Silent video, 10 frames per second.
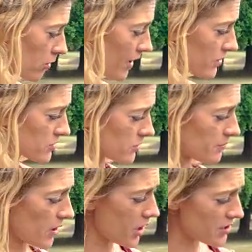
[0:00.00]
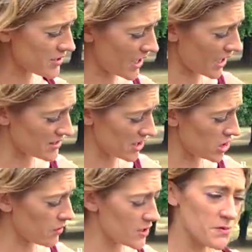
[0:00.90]
mount on the bars. It has a
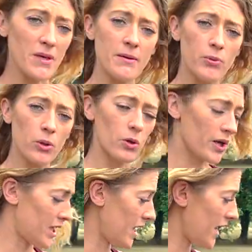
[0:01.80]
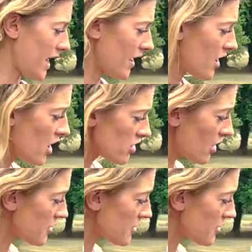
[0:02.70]
U S B port in here. The only